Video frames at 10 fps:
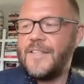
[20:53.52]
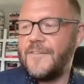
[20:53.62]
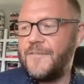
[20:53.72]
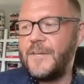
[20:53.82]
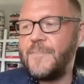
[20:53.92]

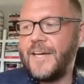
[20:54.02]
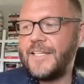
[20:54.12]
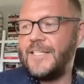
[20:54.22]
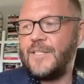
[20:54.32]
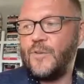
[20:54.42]
The
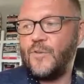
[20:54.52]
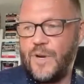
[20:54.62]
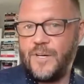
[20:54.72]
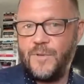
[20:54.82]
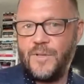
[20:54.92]
feedback is
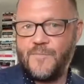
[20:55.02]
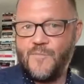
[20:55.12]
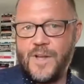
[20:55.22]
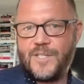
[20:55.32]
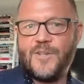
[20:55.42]
incredible. I'm
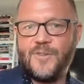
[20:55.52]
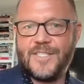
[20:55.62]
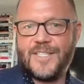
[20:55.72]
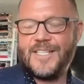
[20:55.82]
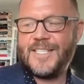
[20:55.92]
watching all
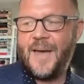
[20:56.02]
these things